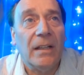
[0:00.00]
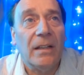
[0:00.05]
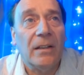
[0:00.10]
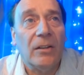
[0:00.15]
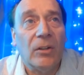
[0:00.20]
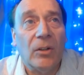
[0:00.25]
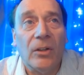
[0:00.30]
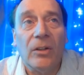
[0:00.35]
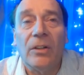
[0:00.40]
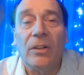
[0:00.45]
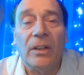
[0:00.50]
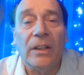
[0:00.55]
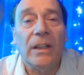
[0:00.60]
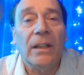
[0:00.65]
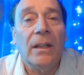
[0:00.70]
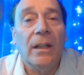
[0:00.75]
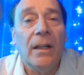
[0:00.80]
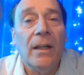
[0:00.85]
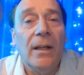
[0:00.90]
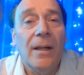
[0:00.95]

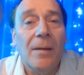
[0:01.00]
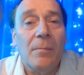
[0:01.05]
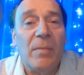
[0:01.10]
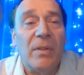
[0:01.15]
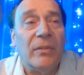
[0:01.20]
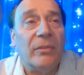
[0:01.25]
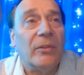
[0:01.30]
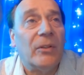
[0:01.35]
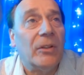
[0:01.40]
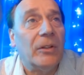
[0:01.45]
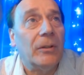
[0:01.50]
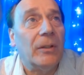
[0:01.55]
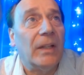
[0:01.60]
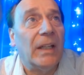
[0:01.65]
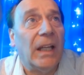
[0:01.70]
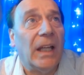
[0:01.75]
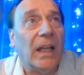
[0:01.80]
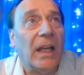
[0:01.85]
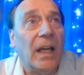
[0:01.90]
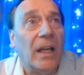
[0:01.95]
internally before you
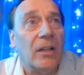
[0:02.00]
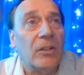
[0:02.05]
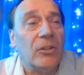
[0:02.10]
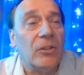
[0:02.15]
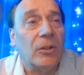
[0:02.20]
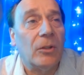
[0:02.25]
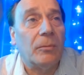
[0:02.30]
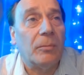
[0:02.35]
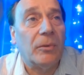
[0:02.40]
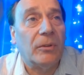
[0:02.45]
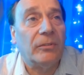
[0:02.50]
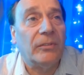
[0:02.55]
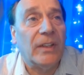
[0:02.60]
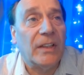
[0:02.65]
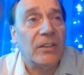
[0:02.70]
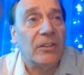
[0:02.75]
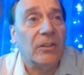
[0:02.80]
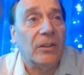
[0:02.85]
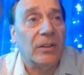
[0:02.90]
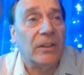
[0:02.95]
engage your
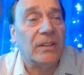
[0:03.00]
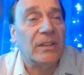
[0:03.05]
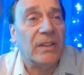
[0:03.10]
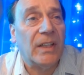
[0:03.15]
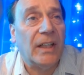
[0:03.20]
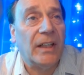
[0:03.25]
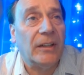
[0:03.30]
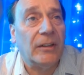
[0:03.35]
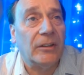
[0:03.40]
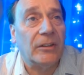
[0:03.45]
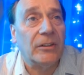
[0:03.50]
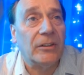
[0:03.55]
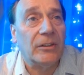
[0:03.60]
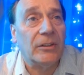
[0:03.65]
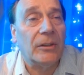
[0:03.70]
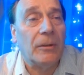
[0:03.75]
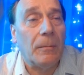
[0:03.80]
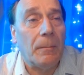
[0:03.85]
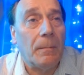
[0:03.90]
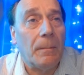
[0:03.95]
professional designer.
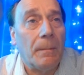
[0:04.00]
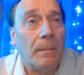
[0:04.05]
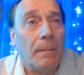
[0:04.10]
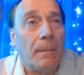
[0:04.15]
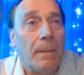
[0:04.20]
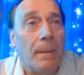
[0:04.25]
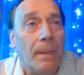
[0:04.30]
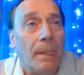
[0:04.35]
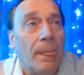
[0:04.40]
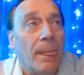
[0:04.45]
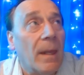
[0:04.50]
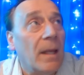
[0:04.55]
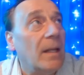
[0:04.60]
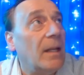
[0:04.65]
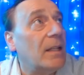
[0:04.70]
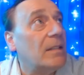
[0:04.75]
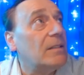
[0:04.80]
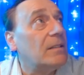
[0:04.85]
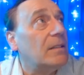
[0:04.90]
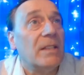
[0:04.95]
So
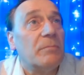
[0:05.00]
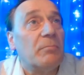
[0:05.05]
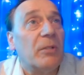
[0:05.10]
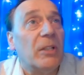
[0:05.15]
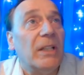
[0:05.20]
that's